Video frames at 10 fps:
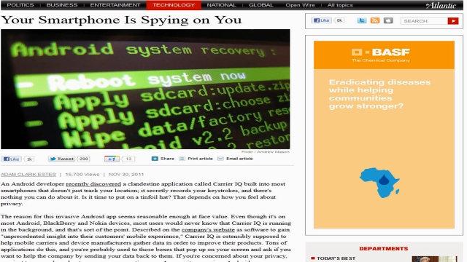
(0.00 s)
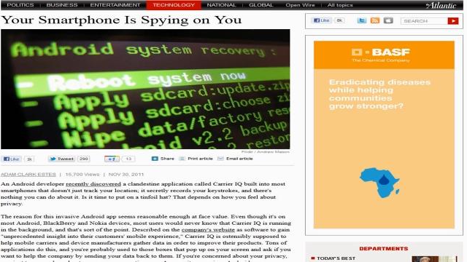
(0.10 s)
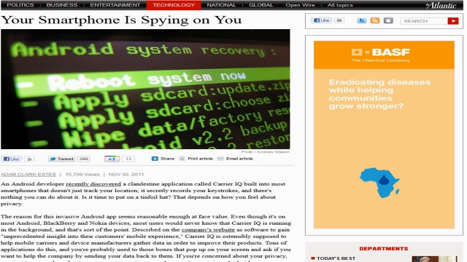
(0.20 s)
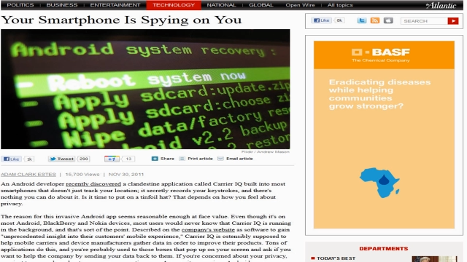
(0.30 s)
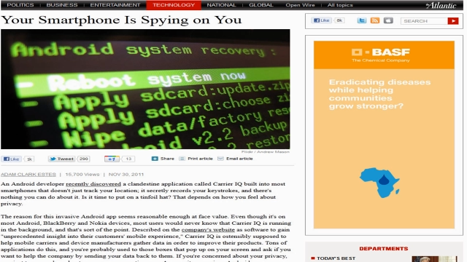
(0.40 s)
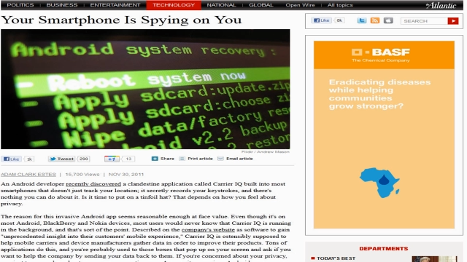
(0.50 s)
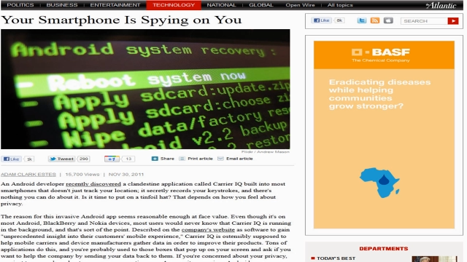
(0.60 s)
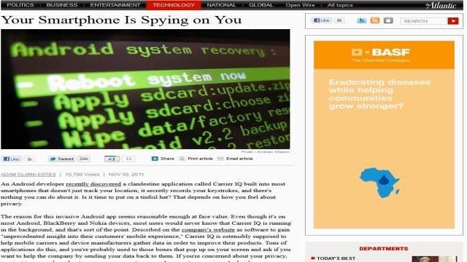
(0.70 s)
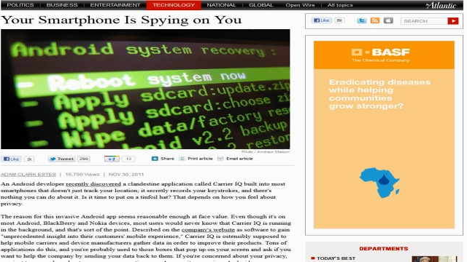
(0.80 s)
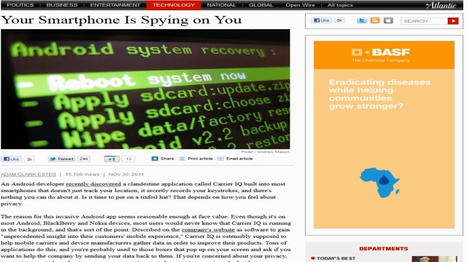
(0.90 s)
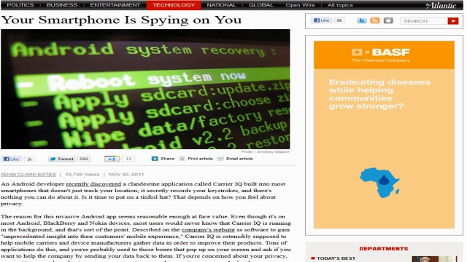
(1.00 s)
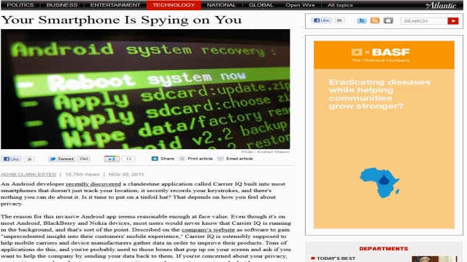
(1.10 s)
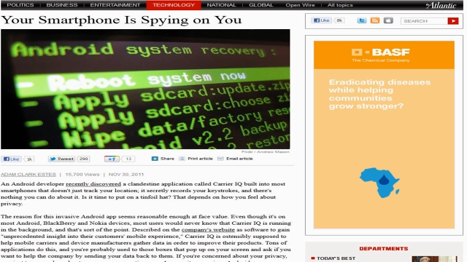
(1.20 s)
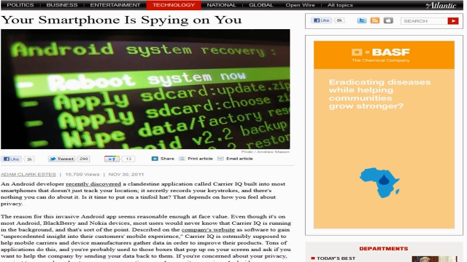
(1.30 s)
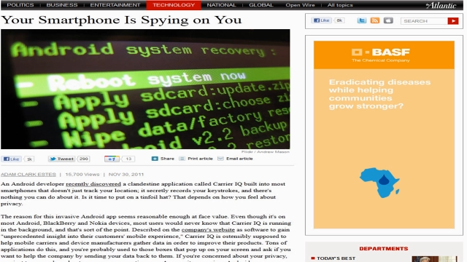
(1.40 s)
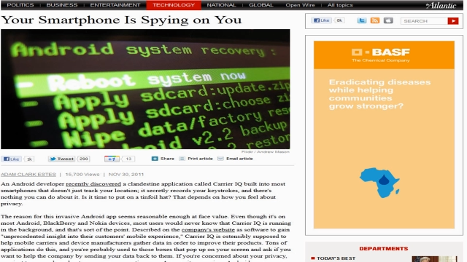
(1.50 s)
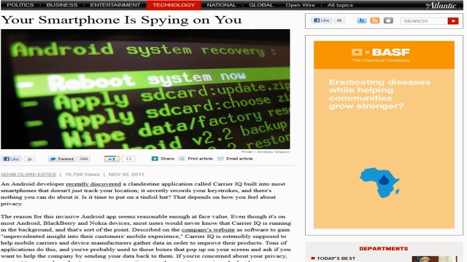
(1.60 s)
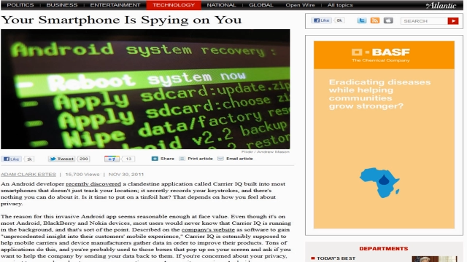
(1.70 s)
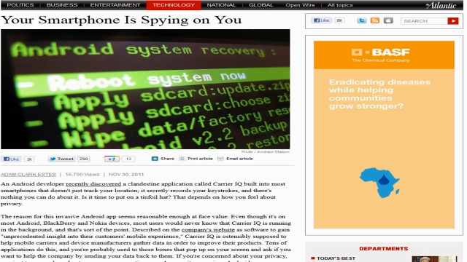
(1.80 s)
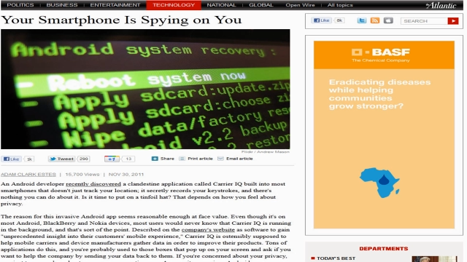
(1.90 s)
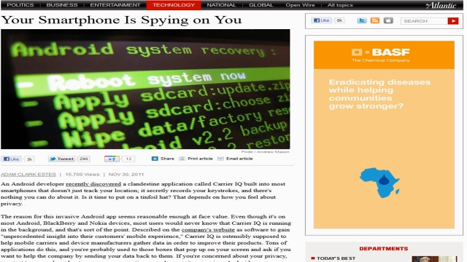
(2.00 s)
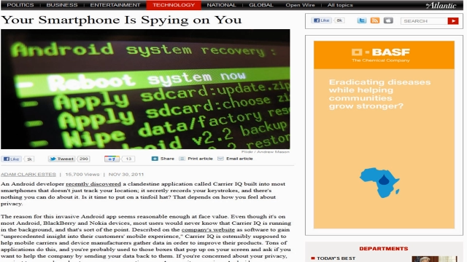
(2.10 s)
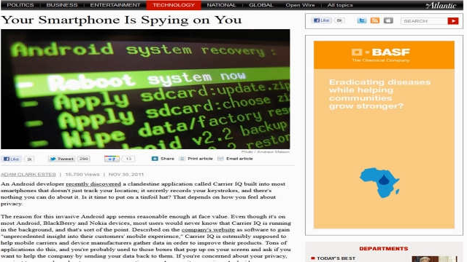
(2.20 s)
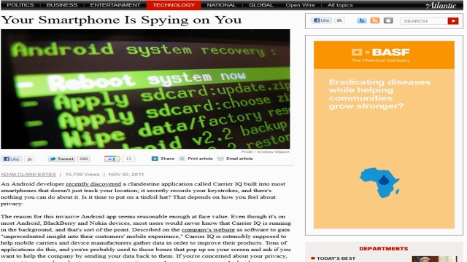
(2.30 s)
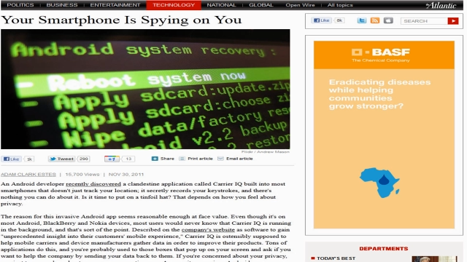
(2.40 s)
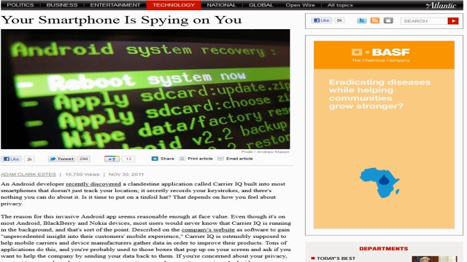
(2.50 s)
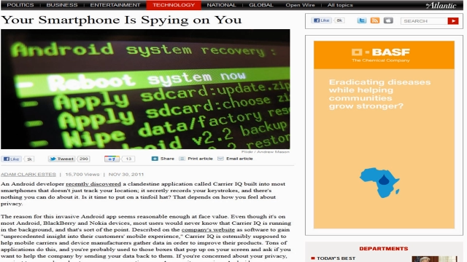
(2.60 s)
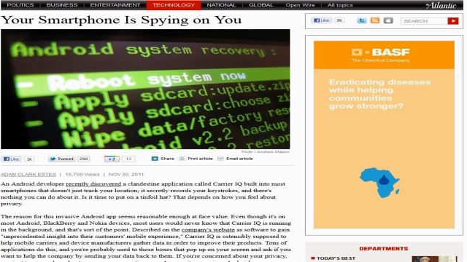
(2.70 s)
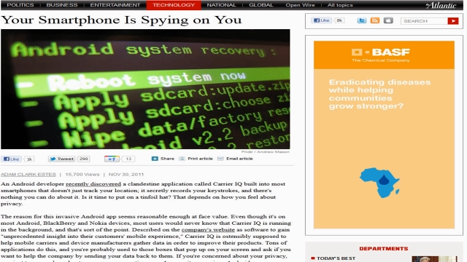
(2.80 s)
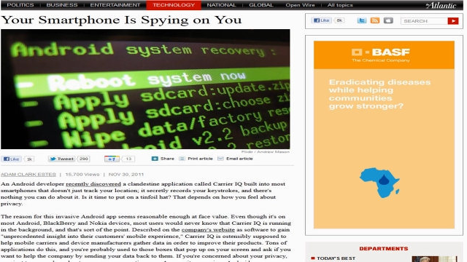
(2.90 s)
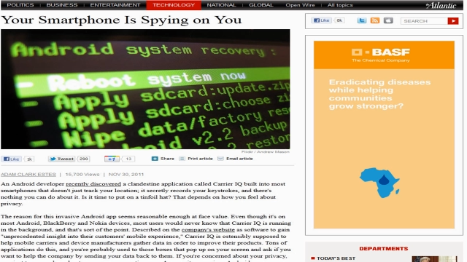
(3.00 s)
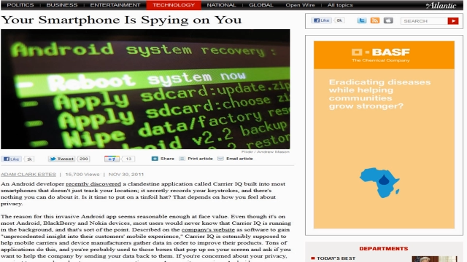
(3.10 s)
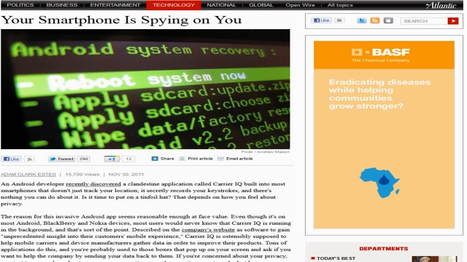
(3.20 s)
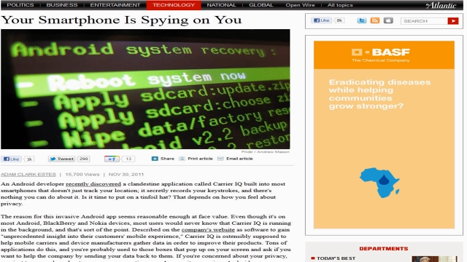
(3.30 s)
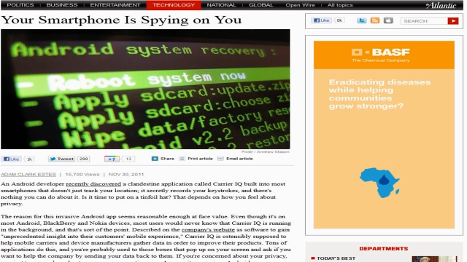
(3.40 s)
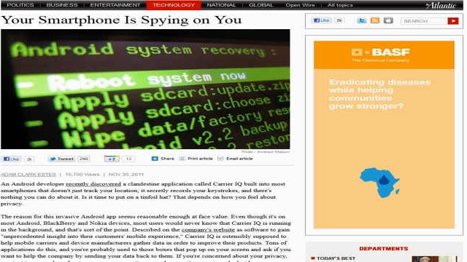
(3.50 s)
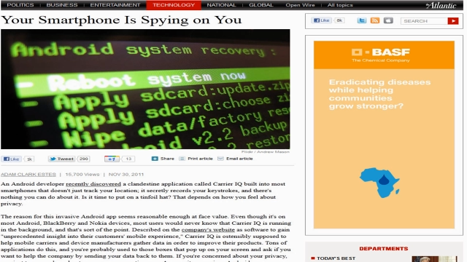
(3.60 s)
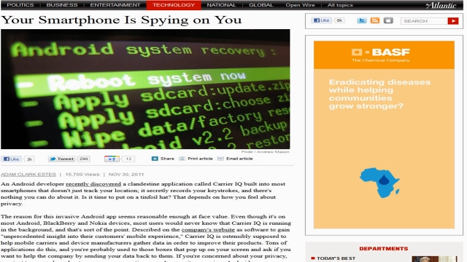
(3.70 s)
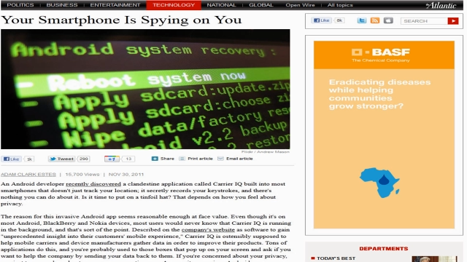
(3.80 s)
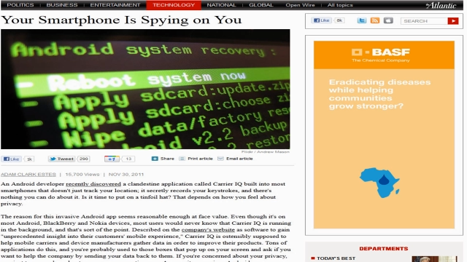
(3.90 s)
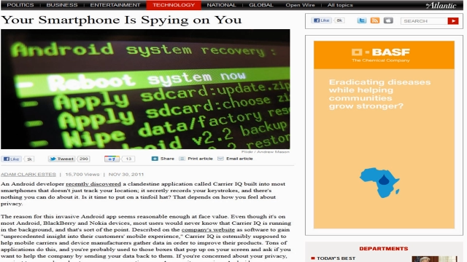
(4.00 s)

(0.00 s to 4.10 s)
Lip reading: [unreadable: no face in view]